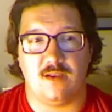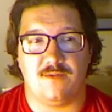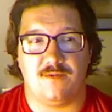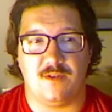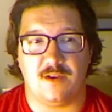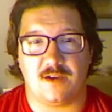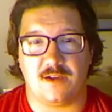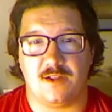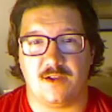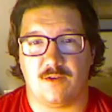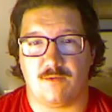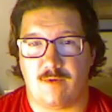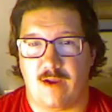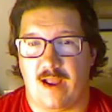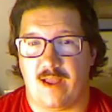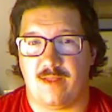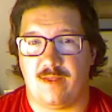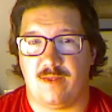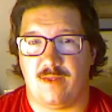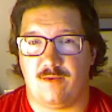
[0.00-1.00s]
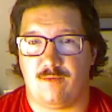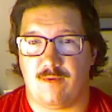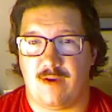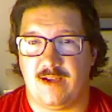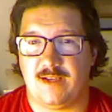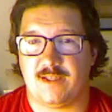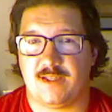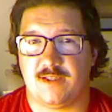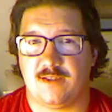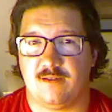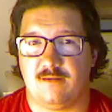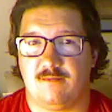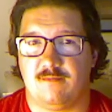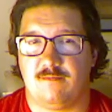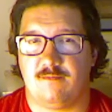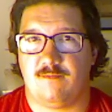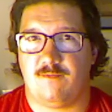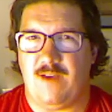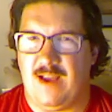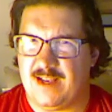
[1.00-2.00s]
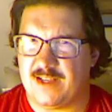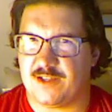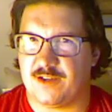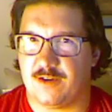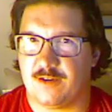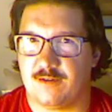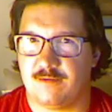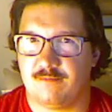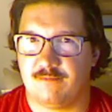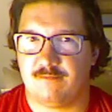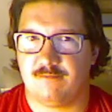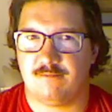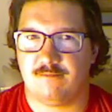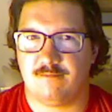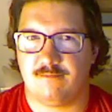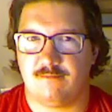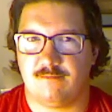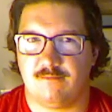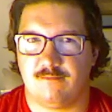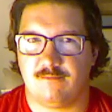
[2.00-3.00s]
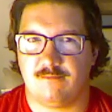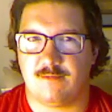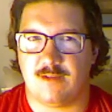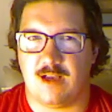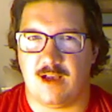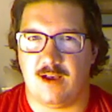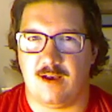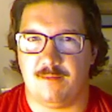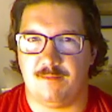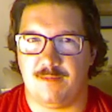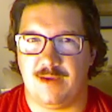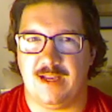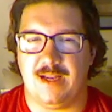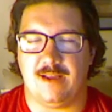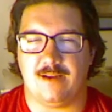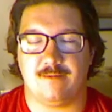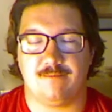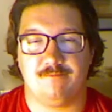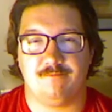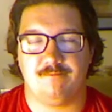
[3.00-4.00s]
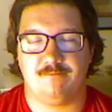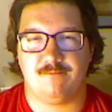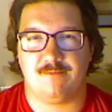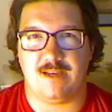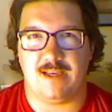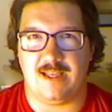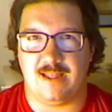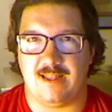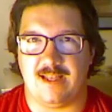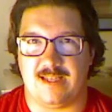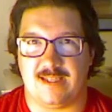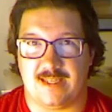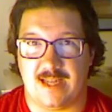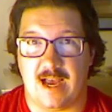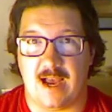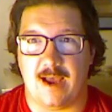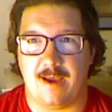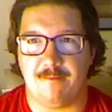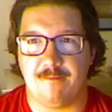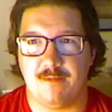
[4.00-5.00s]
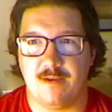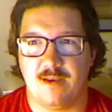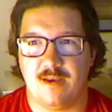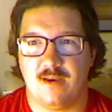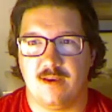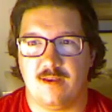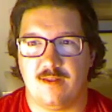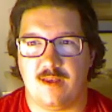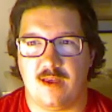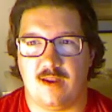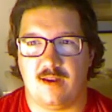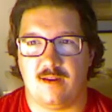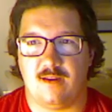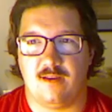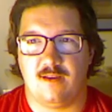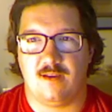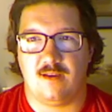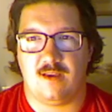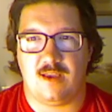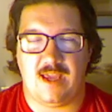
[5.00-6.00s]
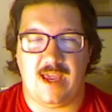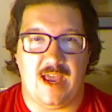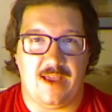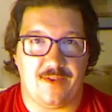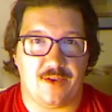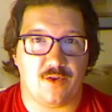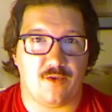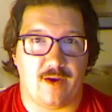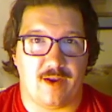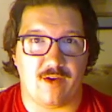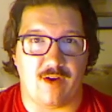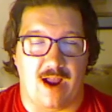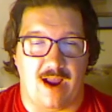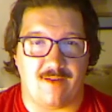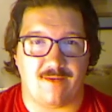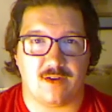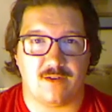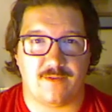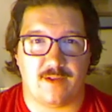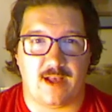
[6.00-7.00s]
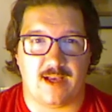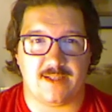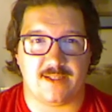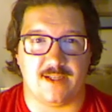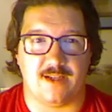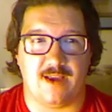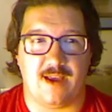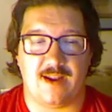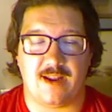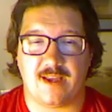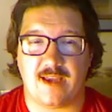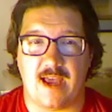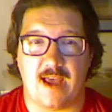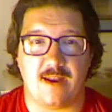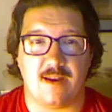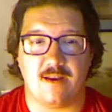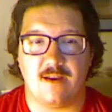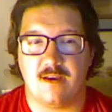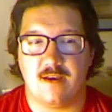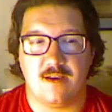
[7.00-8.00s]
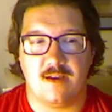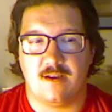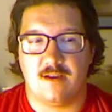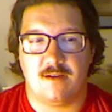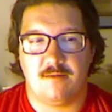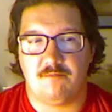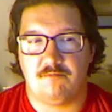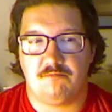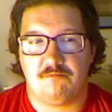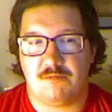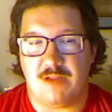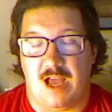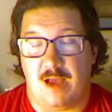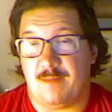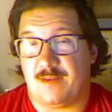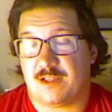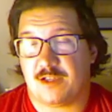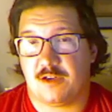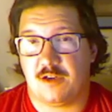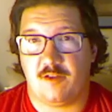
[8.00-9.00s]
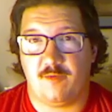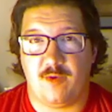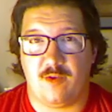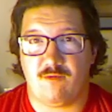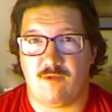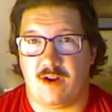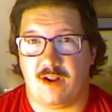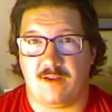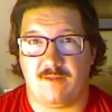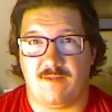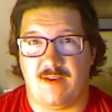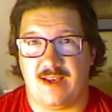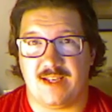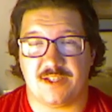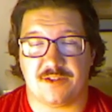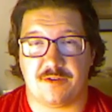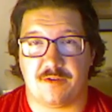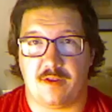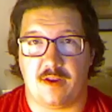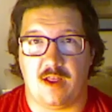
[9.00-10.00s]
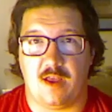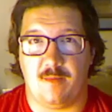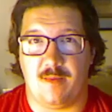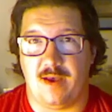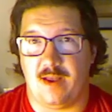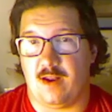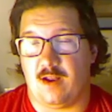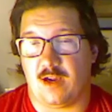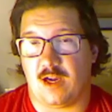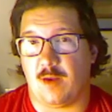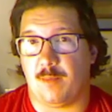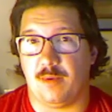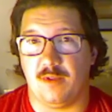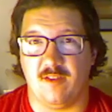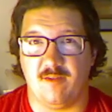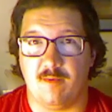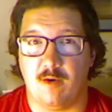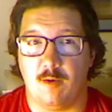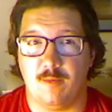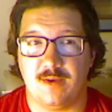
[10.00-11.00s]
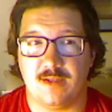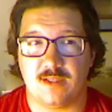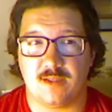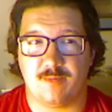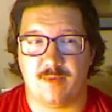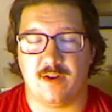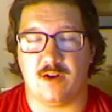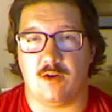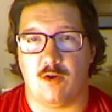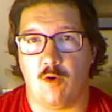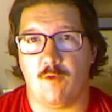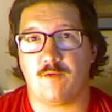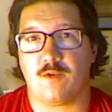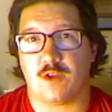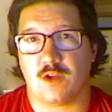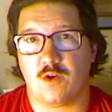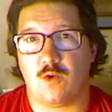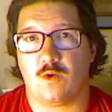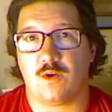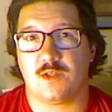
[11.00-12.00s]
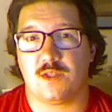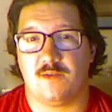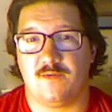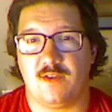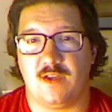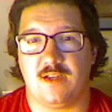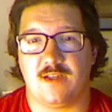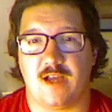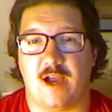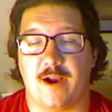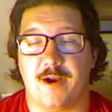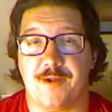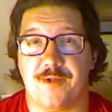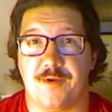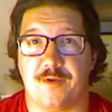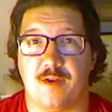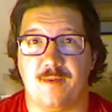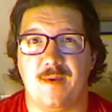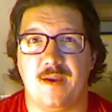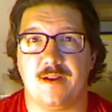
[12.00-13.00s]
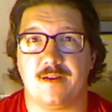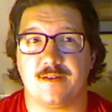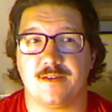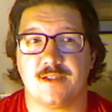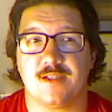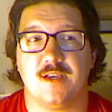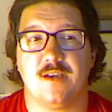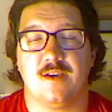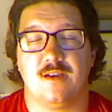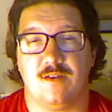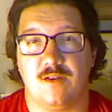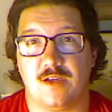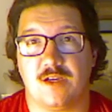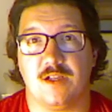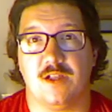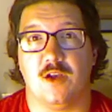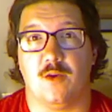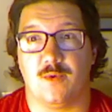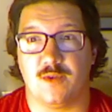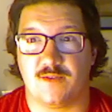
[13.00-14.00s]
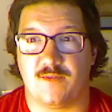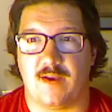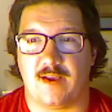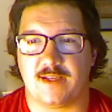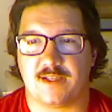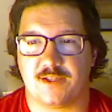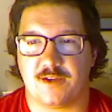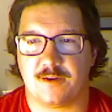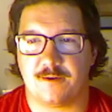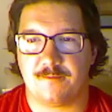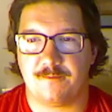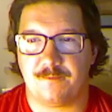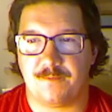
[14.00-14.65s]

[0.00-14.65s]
if Nicola ran the race faster, uh, meaning in less time, then he had the greater average velocity. And again, Thomas could have been running faster than him at a couple of moments, but over the course of the entire 30 meters, Nicola was faster.